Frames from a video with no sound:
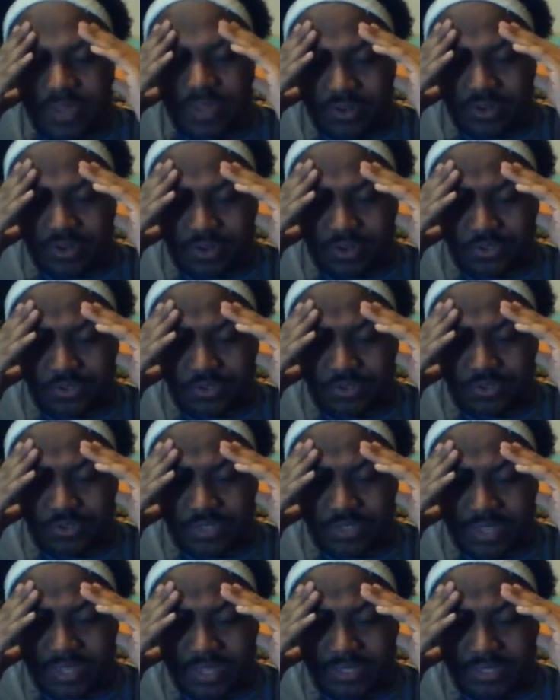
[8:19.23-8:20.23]
to go
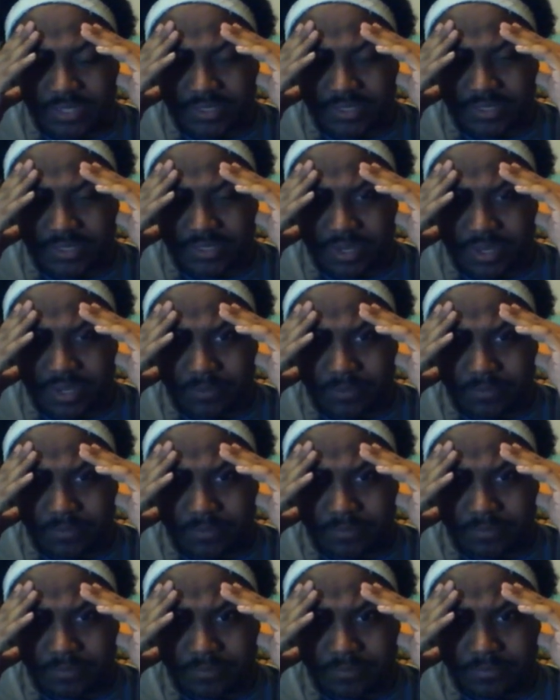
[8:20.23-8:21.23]
slightly insane.
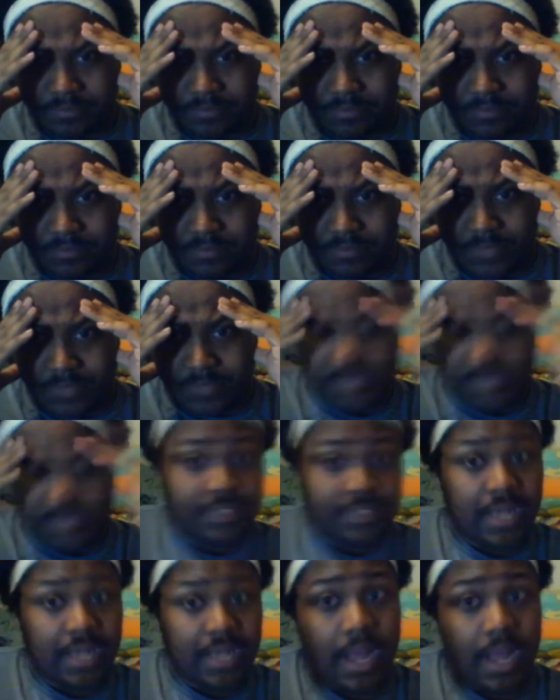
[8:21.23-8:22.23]
At
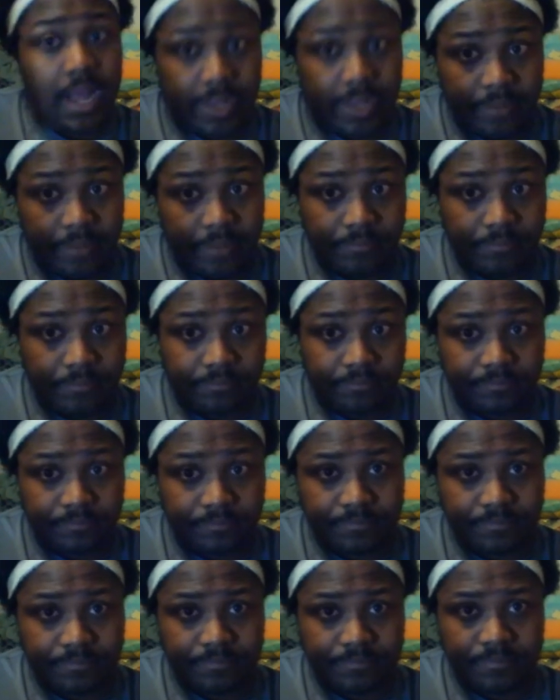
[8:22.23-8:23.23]
least I am.
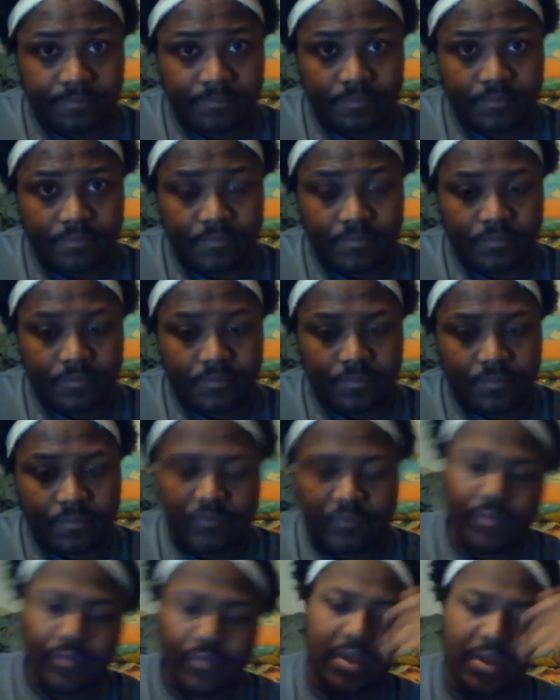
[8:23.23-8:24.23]

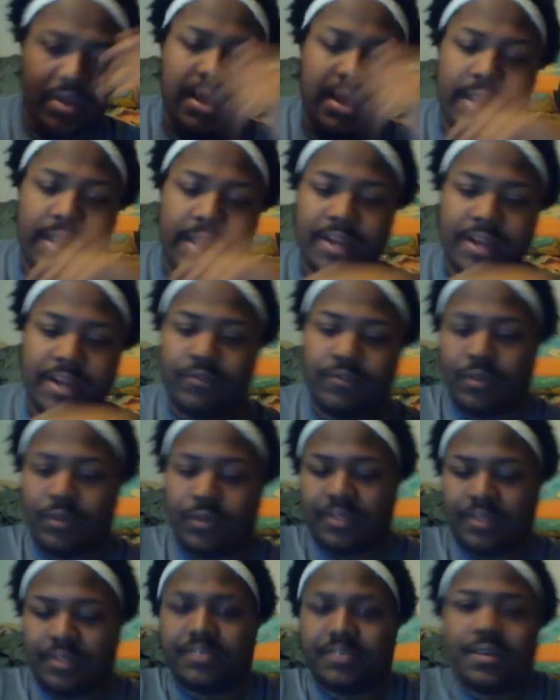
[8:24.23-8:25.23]
For me, I can't avoid
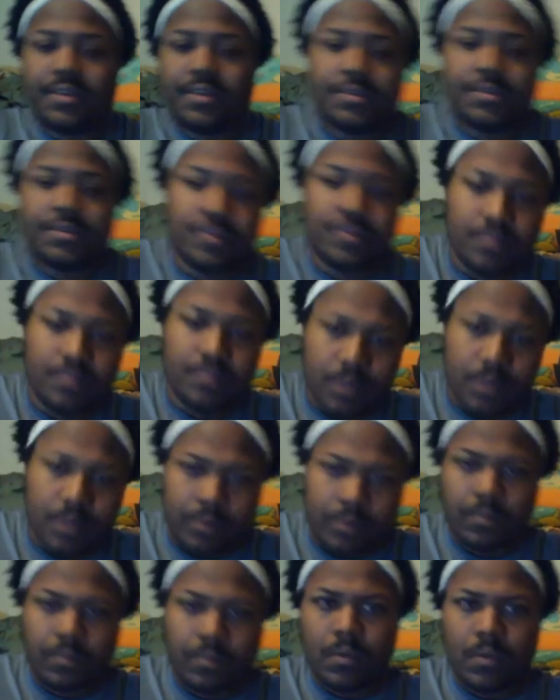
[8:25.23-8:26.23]
these things,
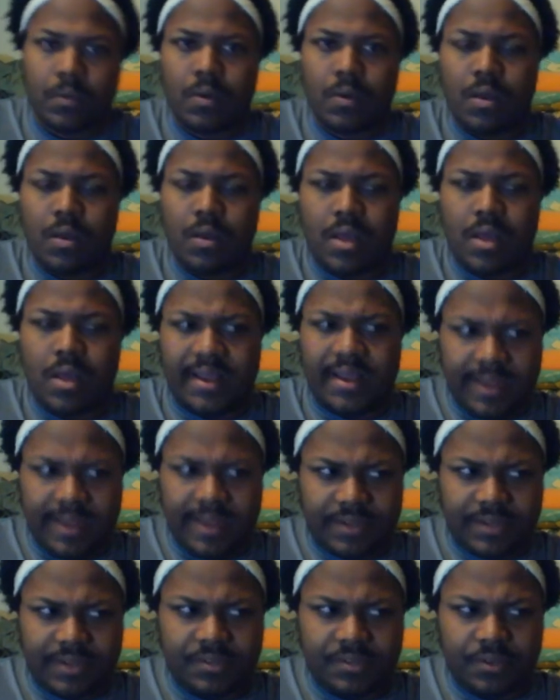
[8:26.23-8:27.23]
I
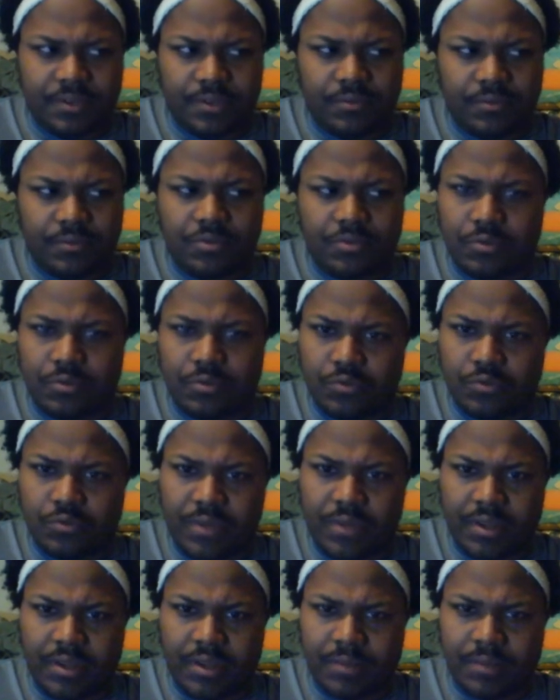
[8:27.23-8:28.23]
like to use social
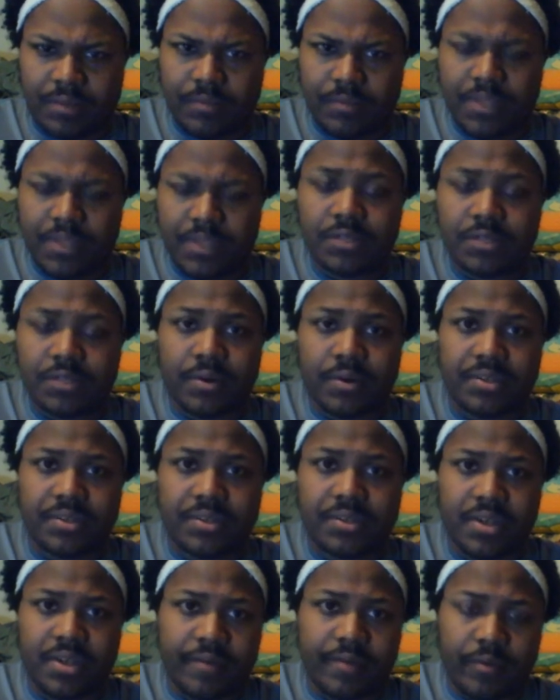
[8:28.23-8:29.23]
media, and so I see
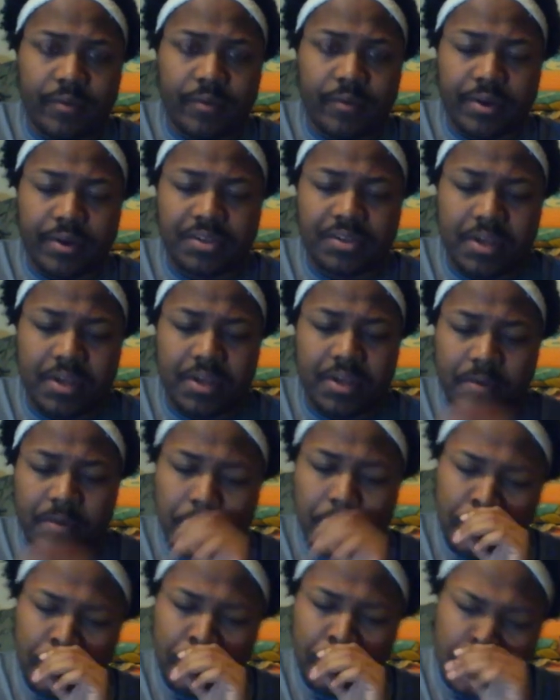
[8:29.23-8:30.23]
it everywhere I see it.
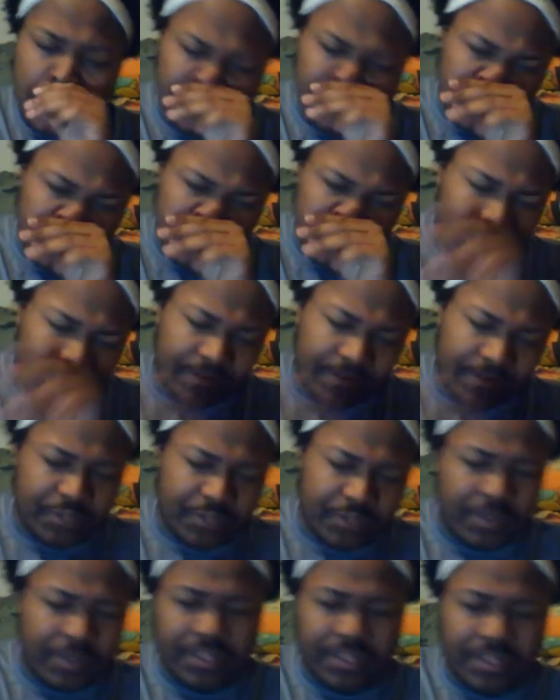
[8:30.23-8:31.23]
I see it on
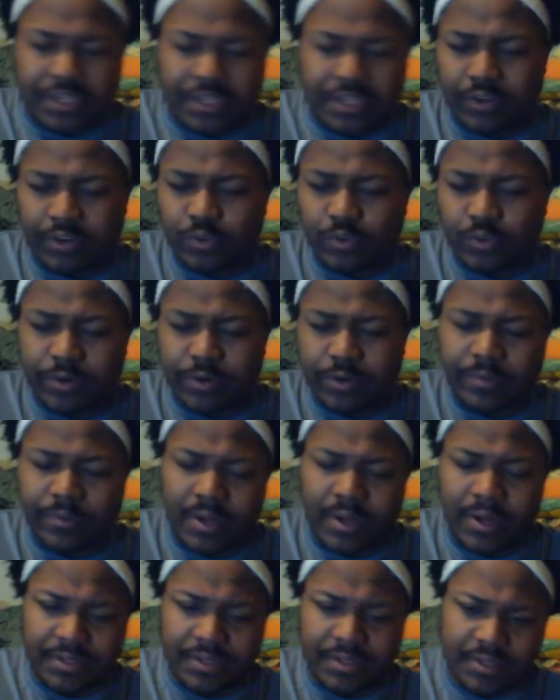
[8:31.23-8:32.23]
Facebook, I see it on Twitter,
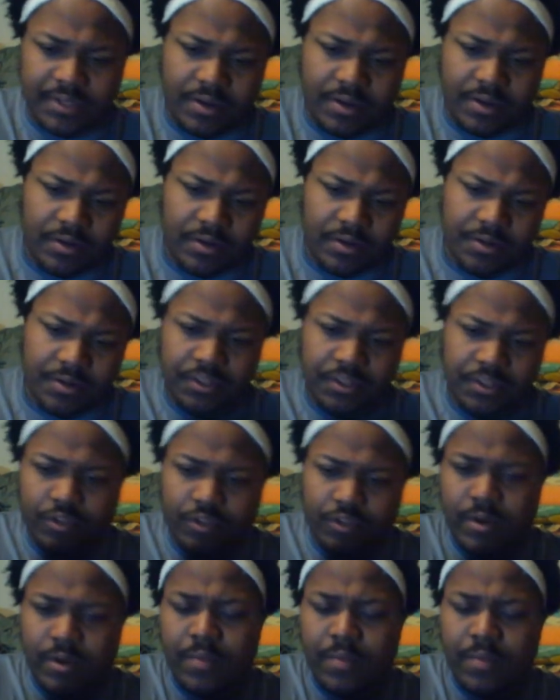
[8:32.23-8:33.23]
I see it on
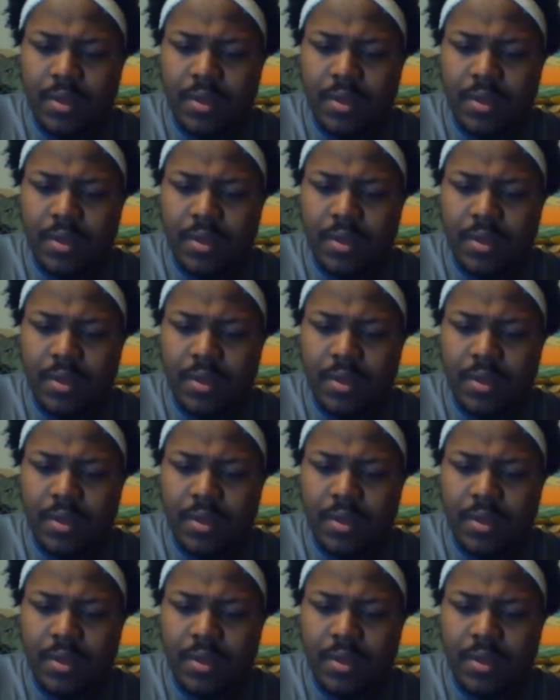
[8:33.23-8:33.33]
Instagram,